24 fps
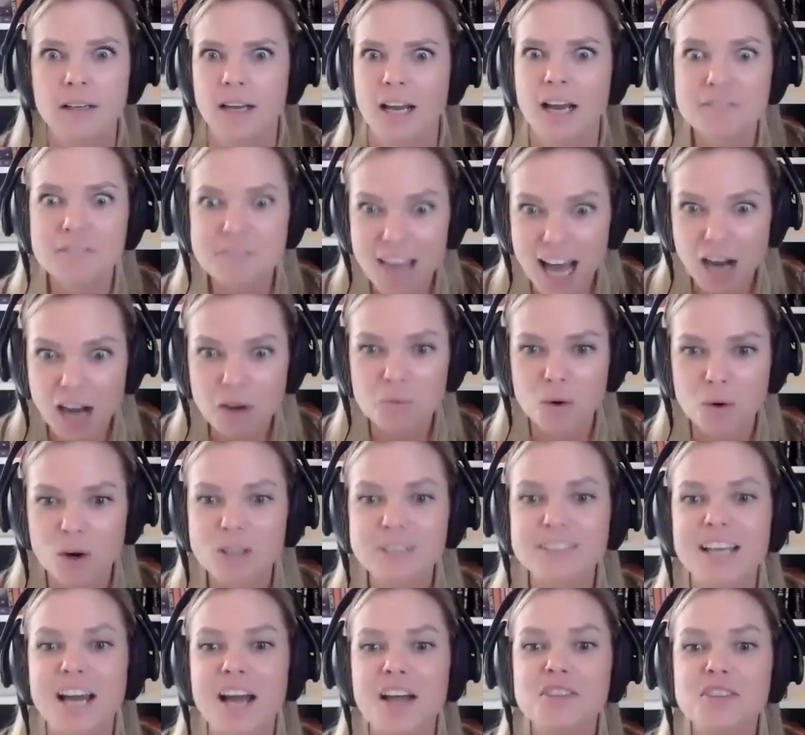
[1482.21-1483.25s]
If that
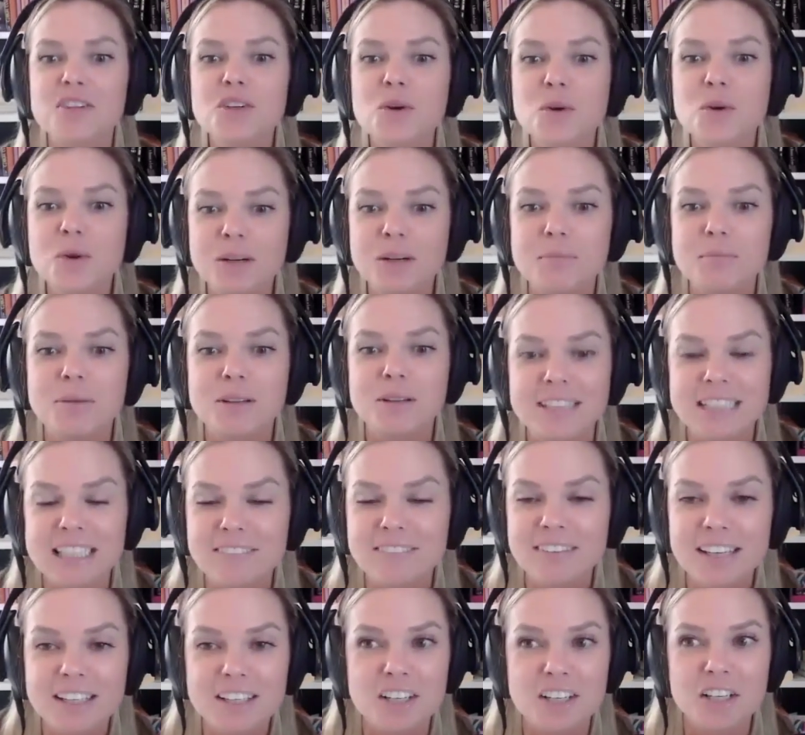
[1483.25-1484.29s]
works and you can believe
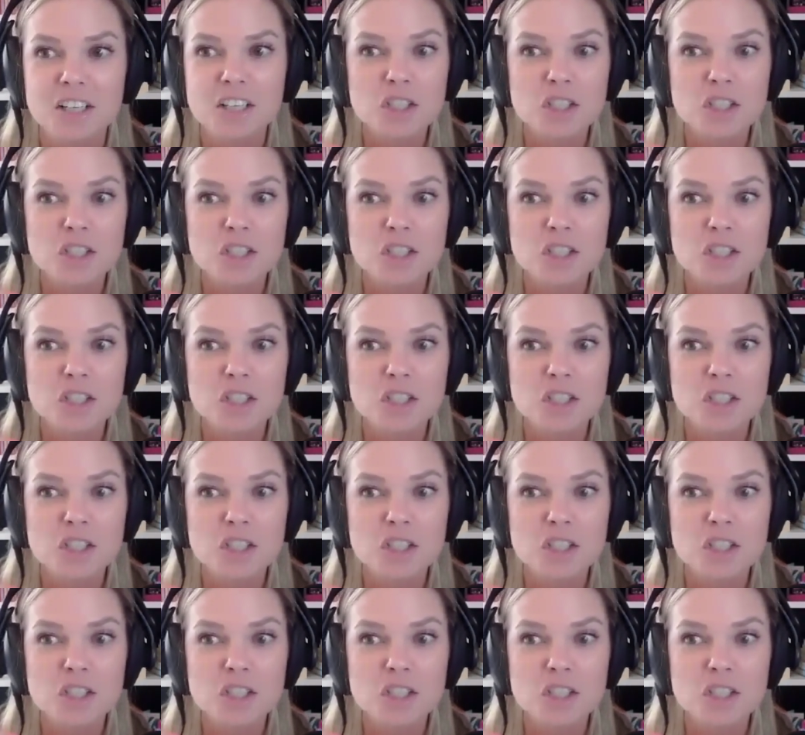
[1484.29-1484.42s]
it,